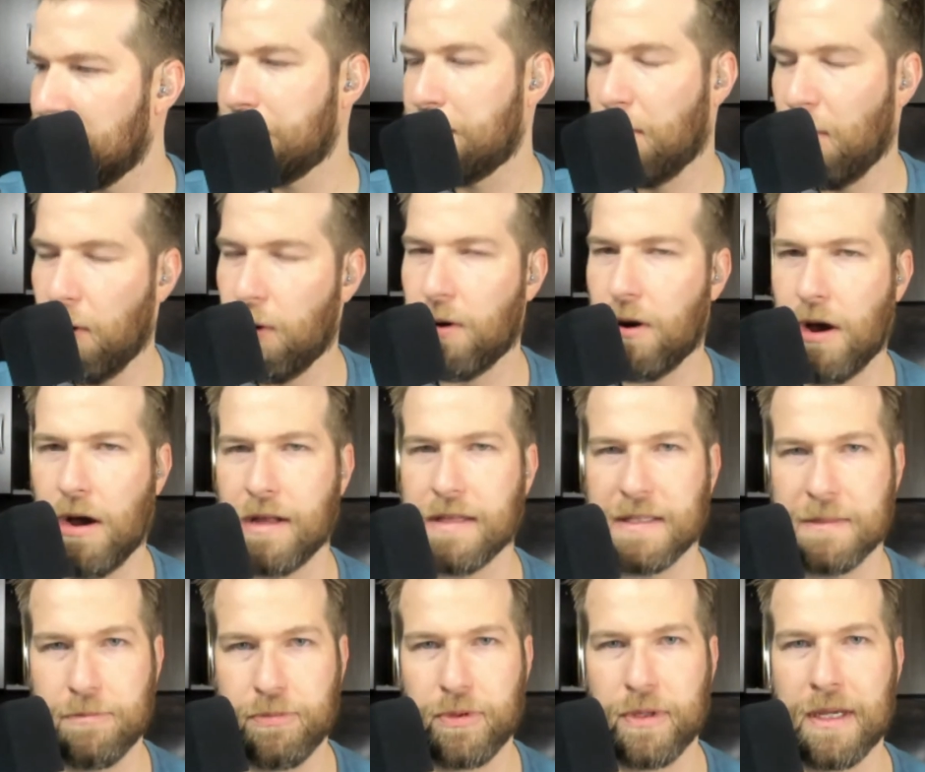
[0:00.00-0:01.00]

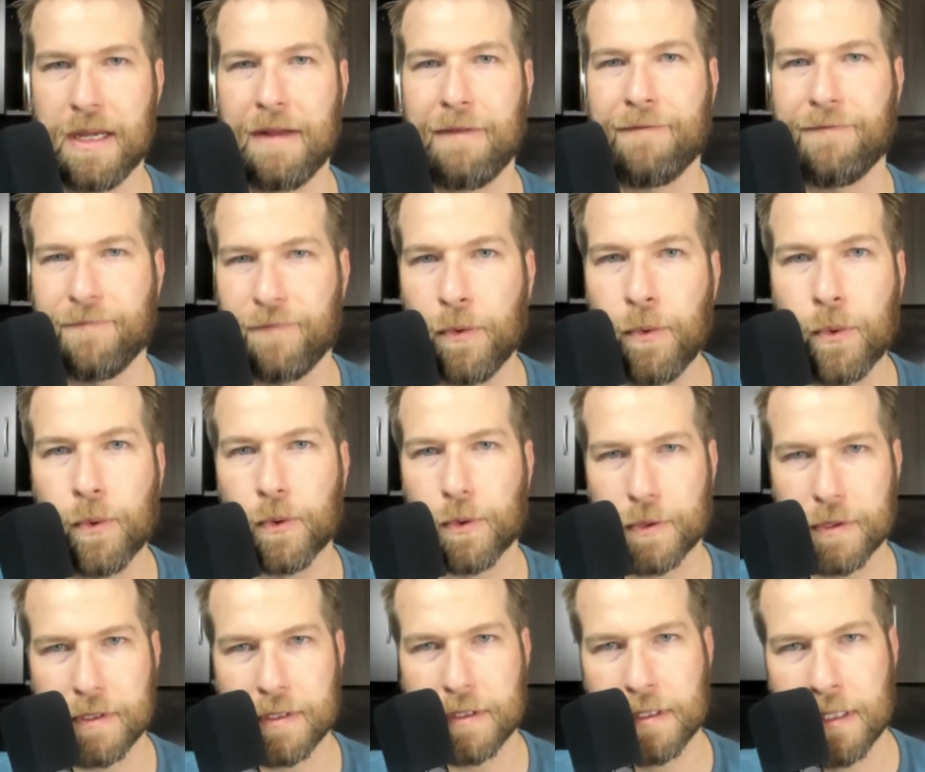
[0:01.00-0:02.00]
morons, bringing
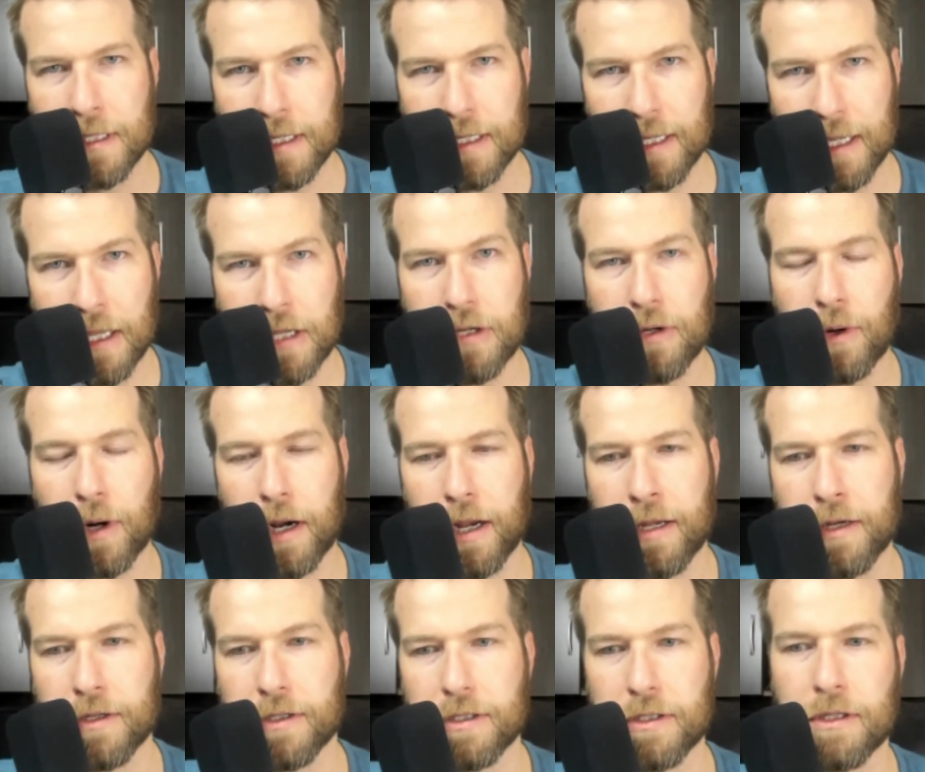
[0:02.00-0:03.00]
fools into our
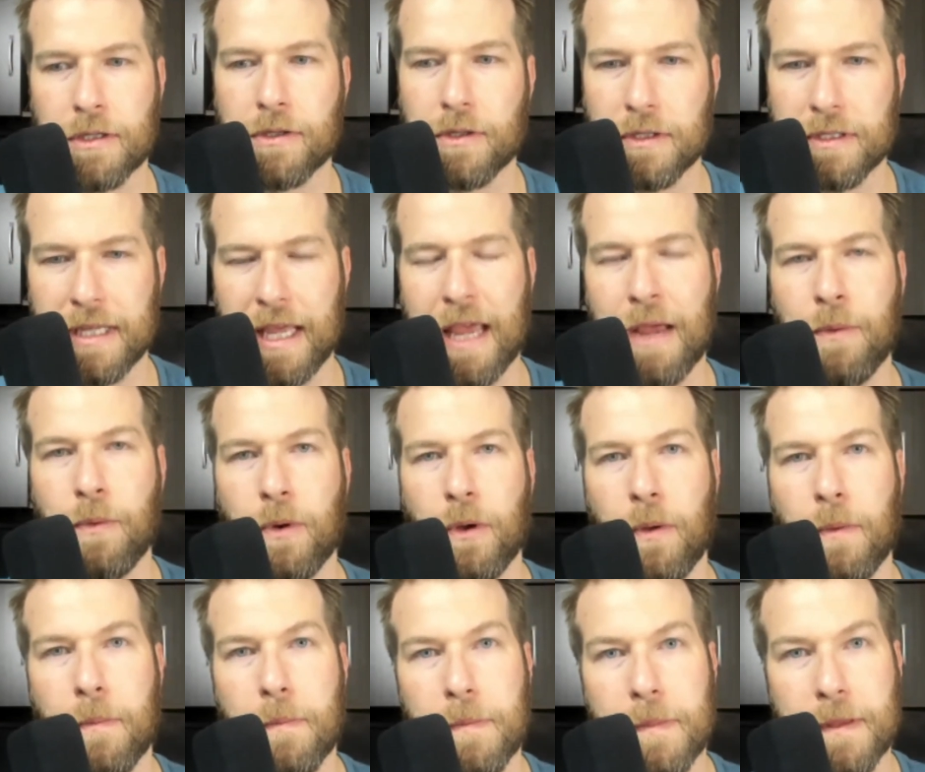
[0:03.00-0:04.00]
inner circles. It
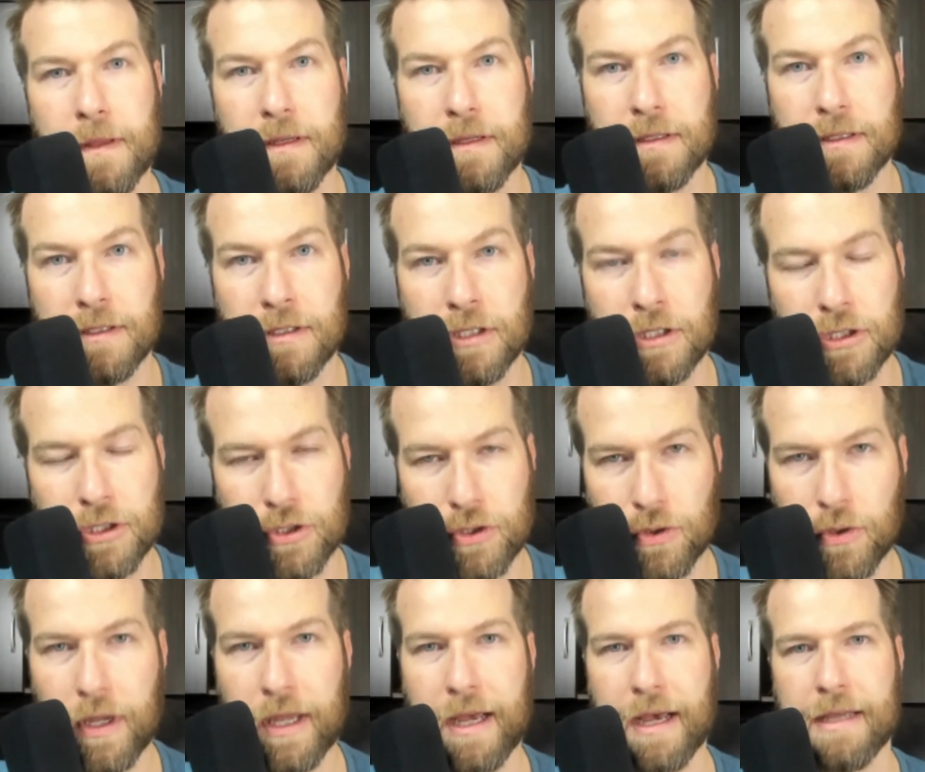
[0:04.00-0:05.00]
will
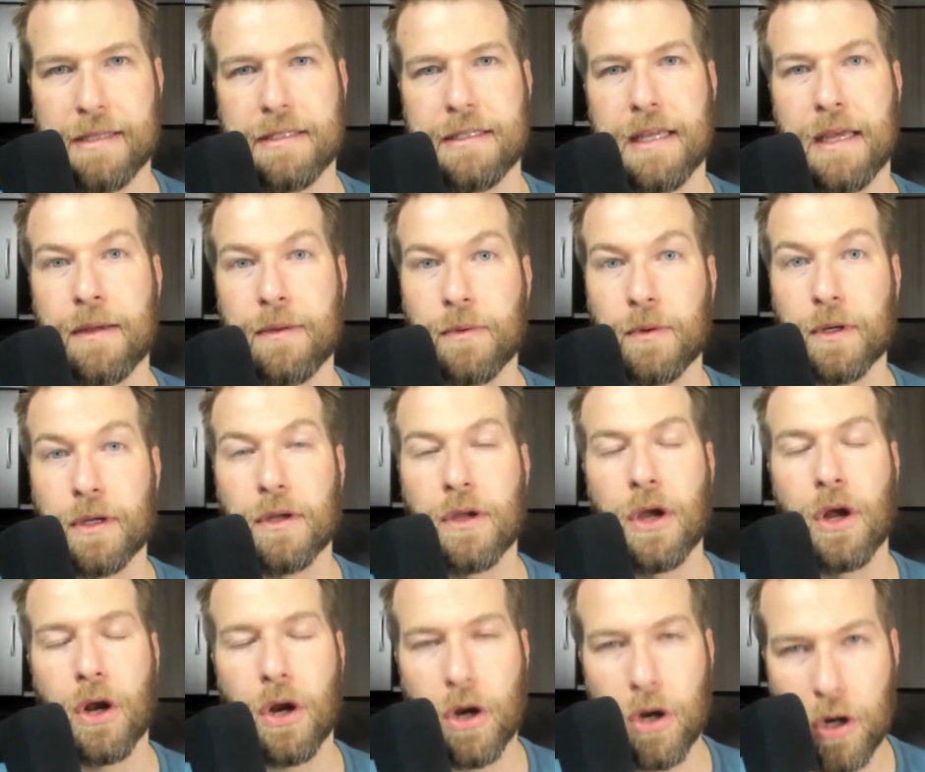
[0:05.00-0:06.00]
destroy us. It
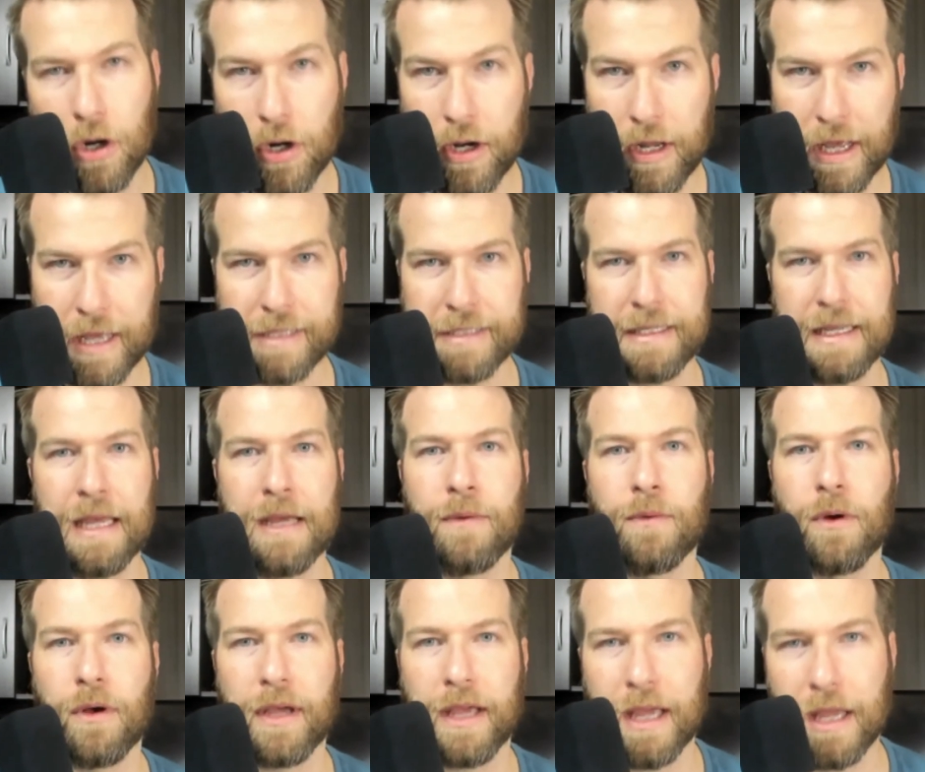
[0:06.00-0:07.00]
will hurt us. It
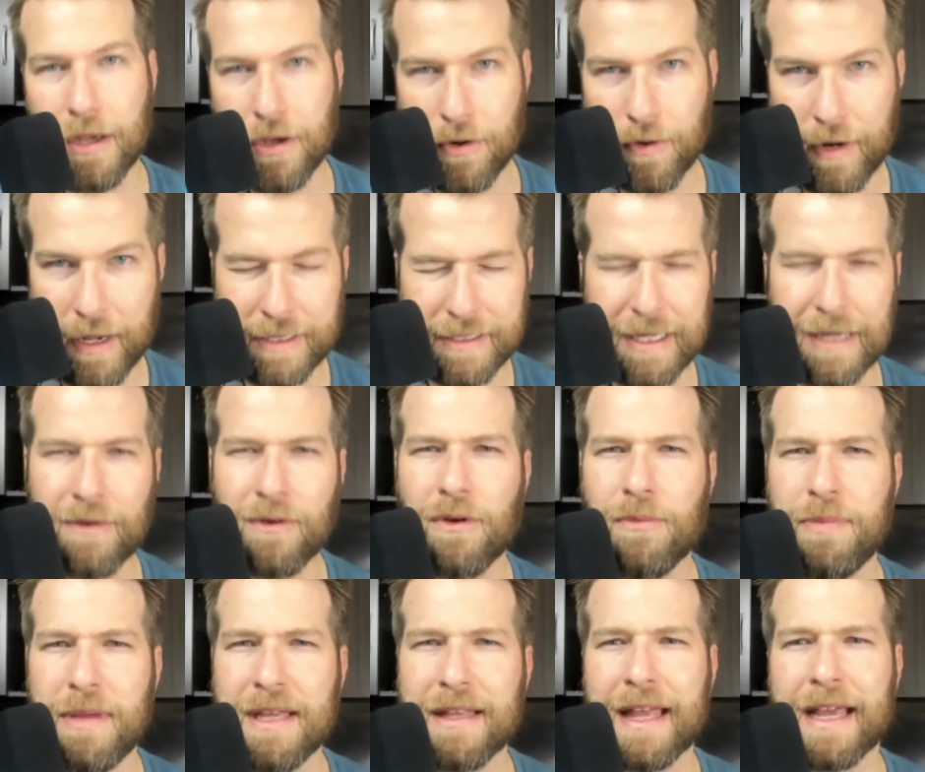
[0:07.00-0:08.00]
will hinder us. It
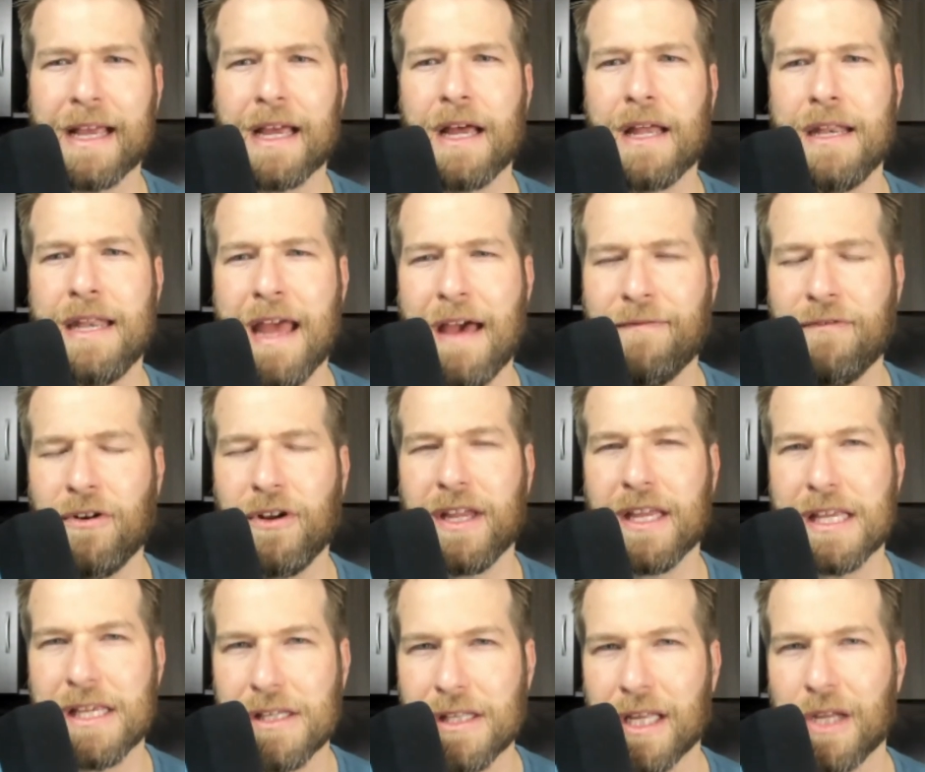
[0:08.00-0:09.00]
will be like a never
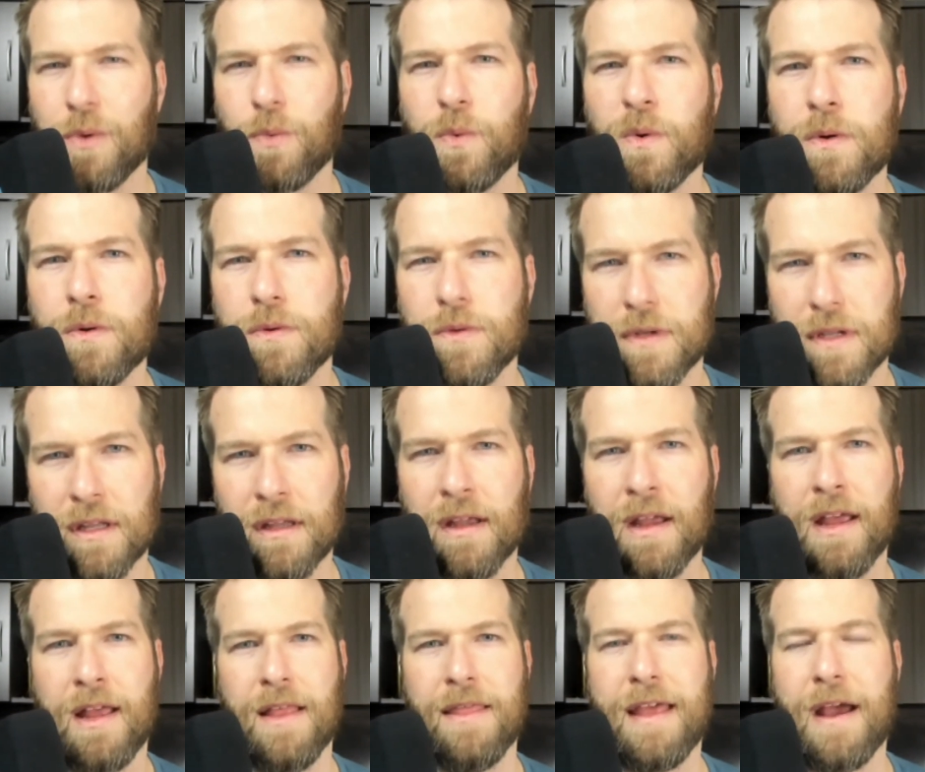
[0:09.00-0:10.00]
healing wound
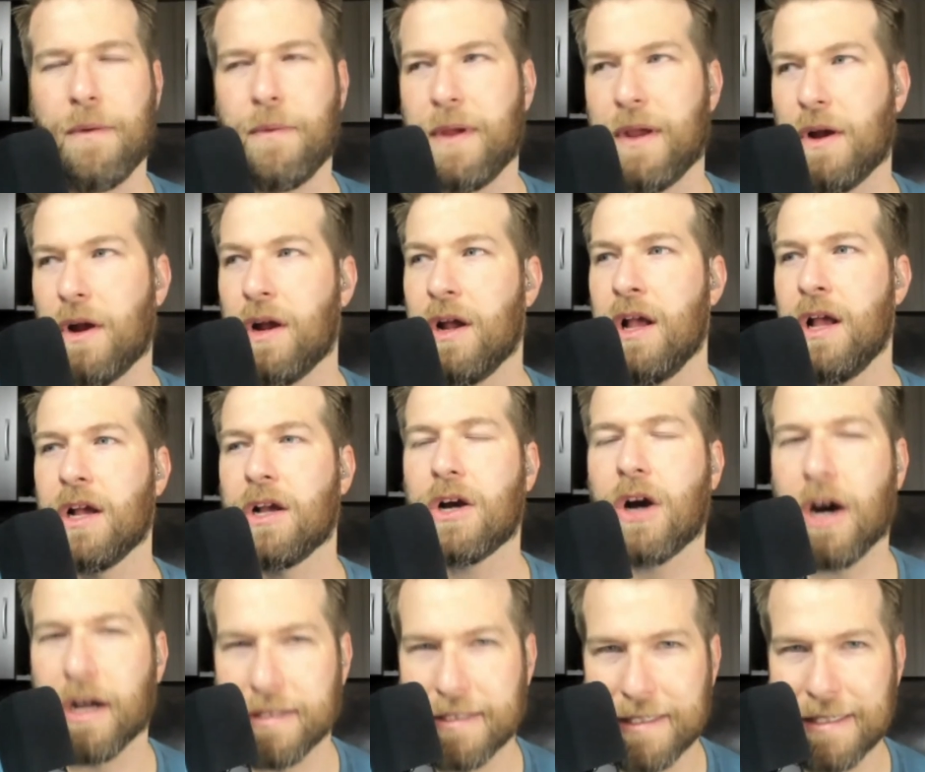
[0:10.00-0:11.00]
that we are
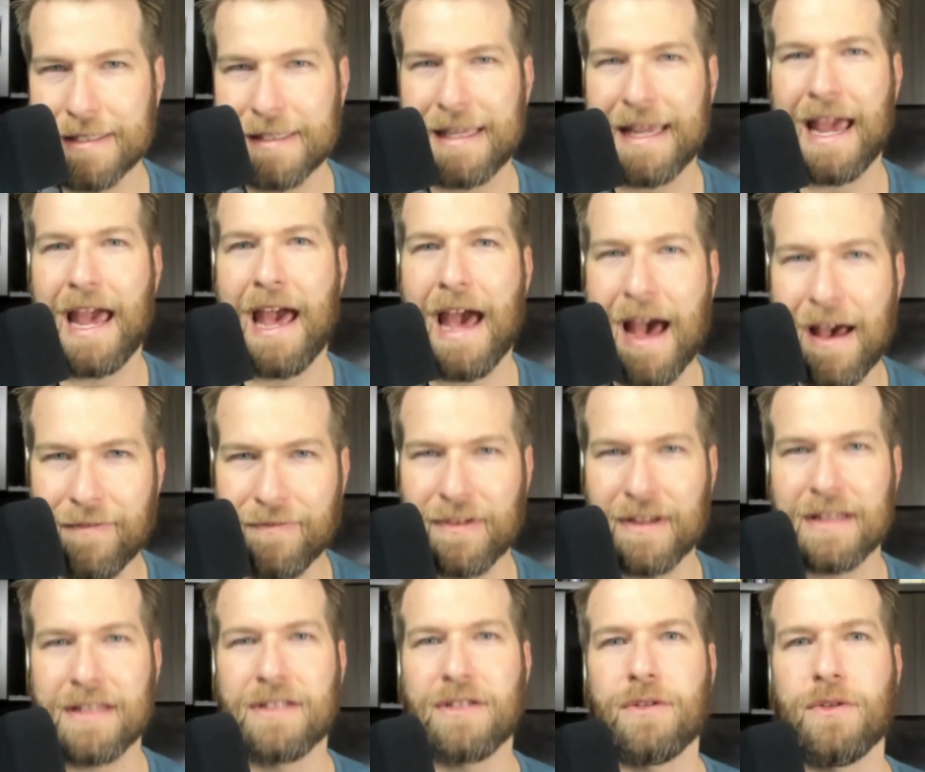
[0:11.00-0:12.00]
constantly
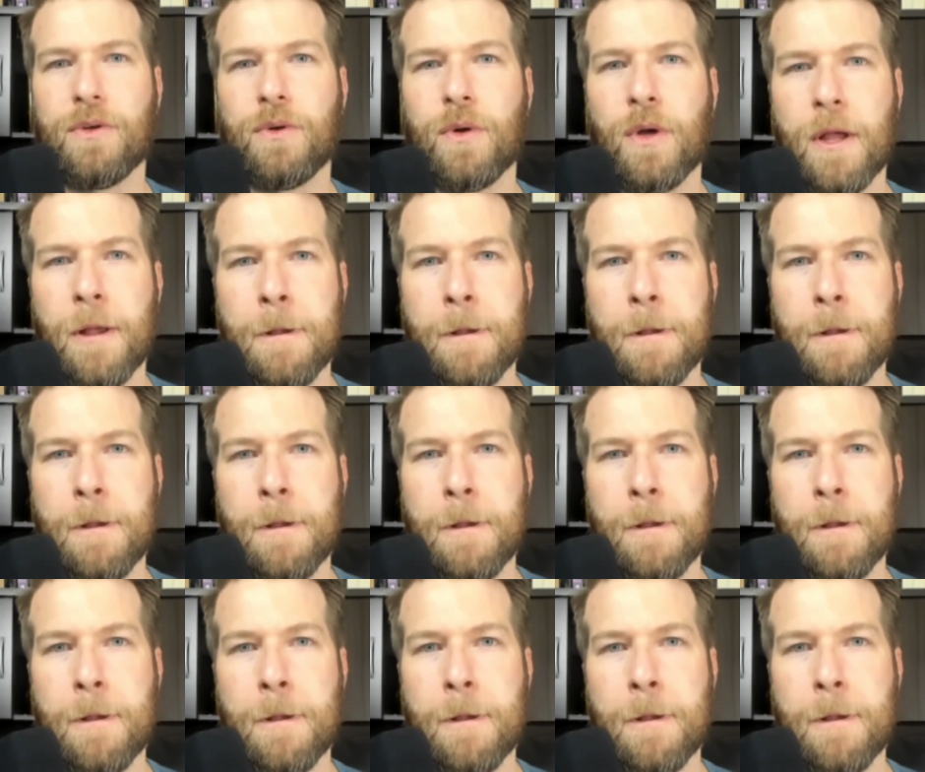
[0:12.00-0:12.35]
having to